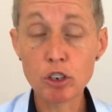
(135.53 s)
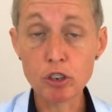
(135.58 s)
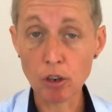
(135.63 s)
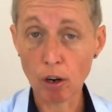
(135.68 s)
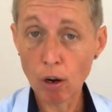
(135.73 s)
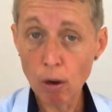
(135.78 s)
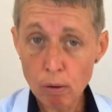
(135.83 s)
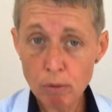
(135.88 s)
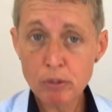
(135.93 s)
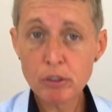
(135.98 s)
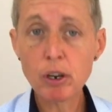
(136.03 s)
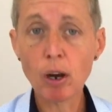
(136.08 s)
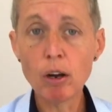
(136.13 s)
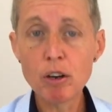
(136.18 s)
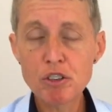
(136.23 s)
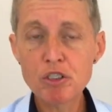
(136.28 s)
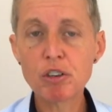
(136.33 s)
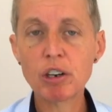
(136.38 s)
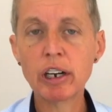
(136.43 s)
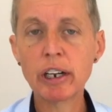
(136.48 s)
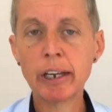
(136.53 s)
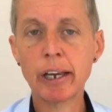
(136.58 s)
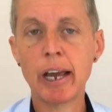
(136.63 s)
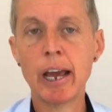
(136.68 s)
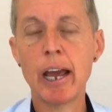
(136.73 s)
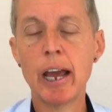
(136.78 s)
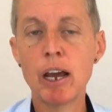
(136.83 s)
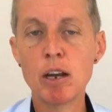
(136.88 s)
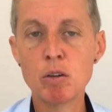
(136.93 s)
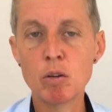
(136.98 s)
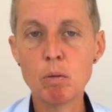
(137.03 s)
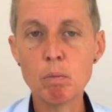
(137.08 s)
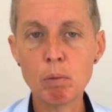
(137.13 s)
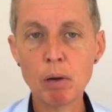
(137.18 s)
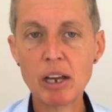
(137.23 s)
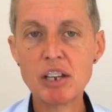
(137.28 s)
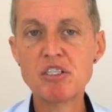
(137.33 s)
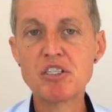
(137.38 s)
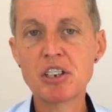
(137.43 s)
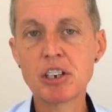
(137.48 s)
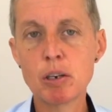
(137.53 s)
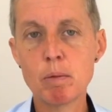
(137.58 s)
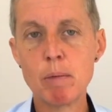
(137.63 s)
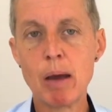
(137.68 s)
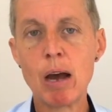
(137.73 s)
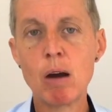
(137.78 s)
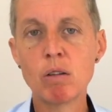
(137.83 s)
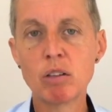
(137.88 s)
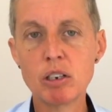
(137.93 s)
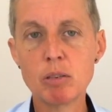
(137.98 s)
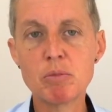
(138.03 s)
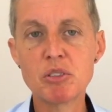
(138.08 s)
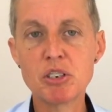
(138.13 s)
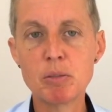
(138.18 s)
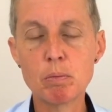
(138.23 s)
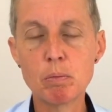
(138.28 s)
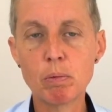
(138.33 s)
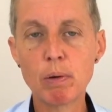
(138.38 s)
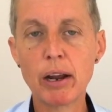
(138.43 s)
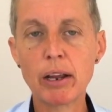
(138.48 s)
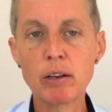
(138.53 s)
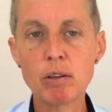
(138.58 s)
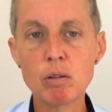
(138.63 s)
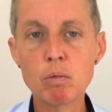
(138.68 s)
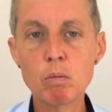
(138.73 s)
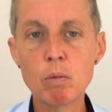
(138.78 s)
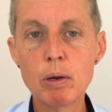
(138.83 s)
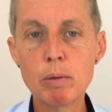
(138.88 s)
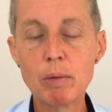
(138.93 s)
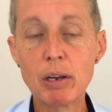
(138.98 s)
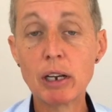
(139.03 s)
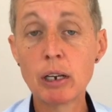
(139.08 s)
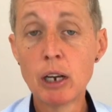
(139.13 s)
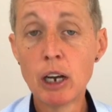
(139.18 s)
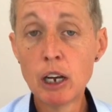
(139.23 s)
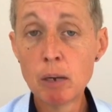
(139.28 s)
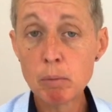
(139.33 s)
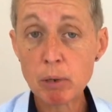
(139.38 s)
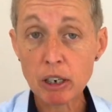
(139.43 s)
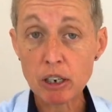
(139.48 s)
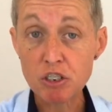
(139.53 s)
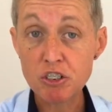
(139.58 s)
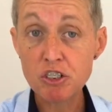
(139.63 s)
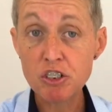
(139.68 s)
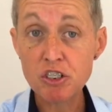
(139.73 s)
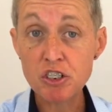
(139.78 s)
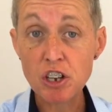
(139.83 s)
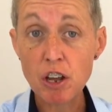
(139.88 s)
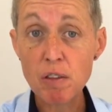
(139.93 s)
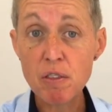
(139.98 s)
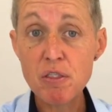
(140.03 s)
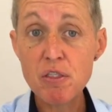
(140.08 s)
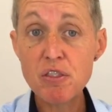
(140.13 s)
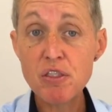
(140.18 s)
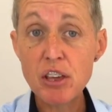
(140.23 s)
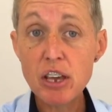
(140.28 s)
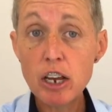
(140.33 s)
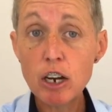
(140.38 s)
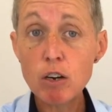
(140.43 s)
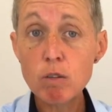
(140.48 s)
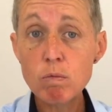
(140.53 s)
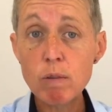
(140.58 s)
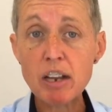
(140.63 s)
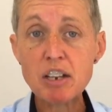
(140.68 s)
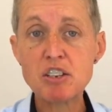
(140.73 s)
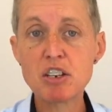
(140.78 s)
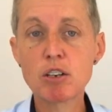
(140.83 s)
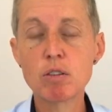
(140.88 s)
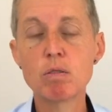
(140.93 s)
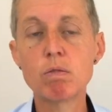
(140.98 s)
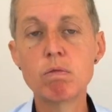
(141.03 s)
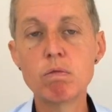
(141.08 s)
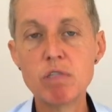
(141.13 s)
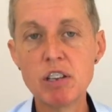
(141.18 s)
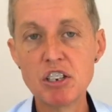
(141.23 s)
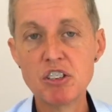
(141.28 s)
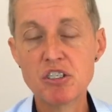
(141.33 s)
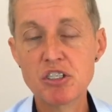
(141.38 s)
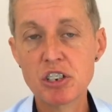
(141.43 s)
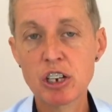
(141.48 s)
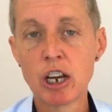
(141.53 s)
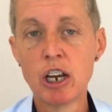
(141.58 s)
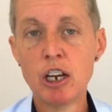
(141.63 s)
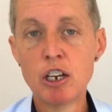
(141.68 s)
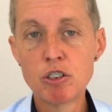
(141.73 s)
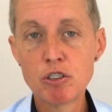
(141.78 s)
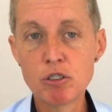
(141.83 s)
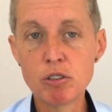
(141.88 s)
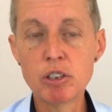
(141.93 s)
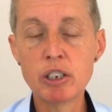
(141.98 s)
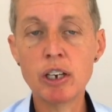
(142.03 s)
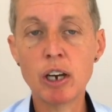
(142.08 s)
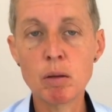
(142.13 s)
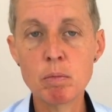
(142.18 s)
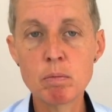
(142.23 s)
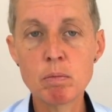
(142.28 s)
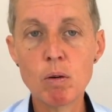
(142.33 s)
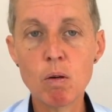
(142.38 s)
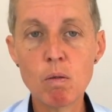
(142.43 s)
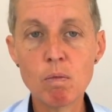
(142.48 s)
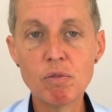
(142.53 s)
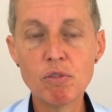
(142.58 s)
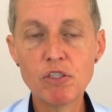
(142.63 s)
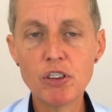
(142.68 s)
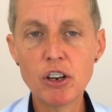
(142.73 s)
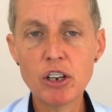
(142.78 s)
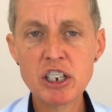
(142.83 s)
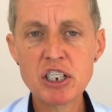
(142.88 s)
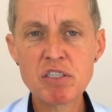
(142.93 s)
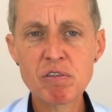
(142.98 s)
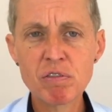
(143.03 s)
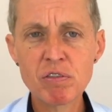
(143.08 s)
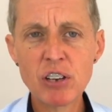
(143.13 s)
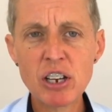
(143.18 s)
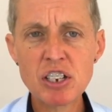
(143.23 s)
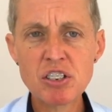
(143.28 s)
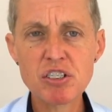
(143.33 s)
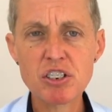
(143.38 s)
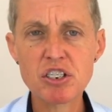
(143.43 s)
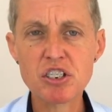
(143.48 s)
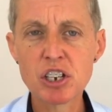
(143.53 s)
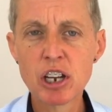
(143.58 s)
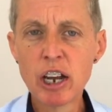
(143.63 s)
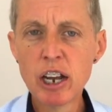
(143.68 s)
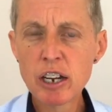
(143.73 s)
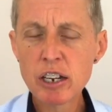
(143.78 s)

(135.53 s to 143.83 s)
don't go drilling out or placing amalgams in pregnant women because there's a theoretical risk to the unborn fetus.